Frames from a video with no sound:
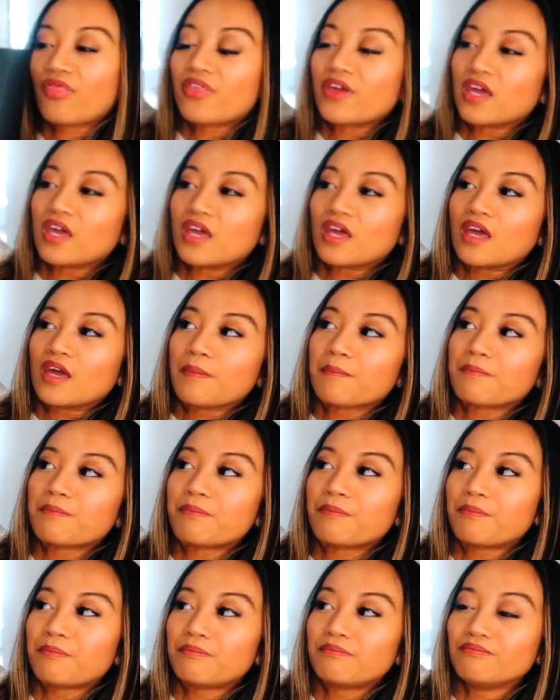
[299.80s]
the
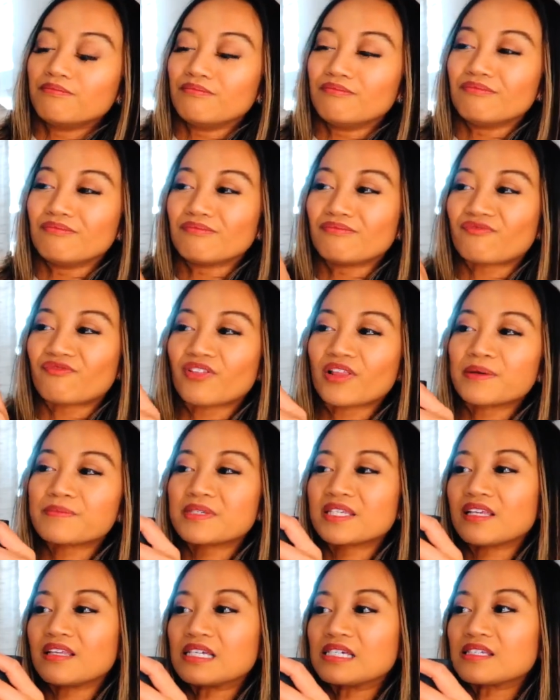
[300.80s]

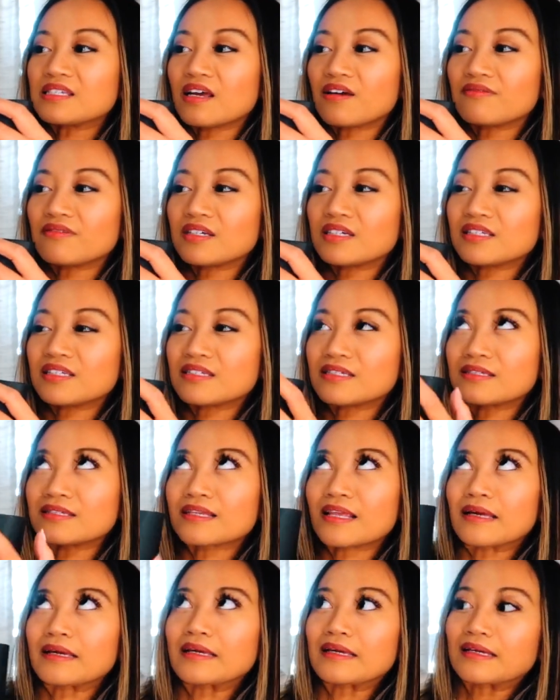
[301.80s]
flimsiness of it
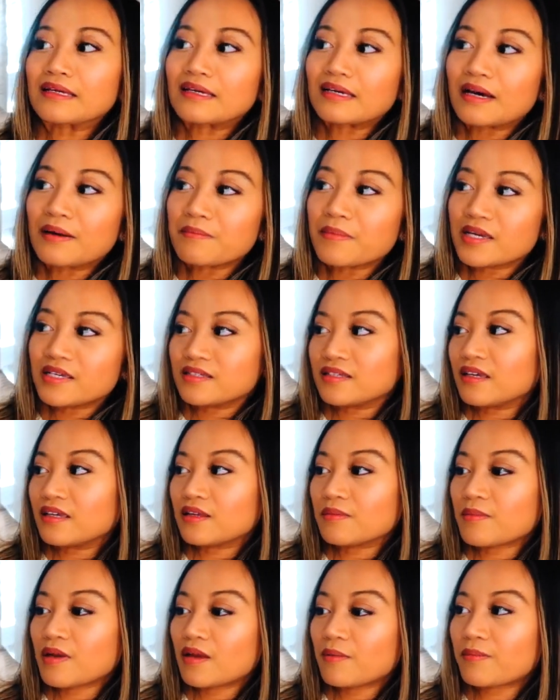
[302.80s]
is like
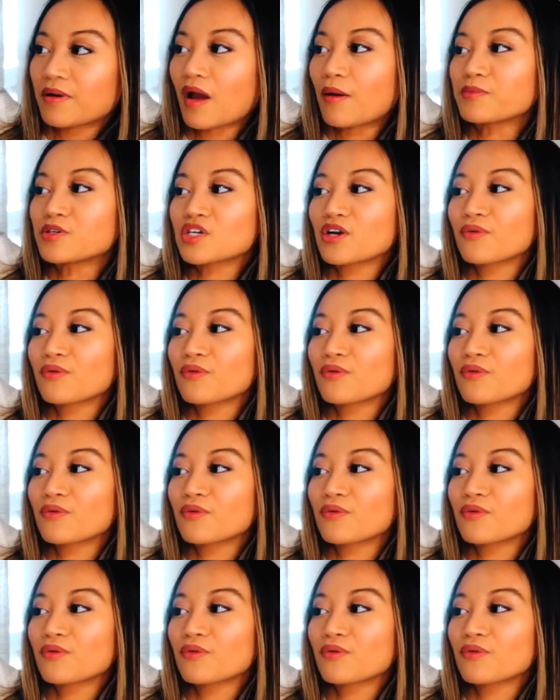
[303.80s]
amazing to me, but I'm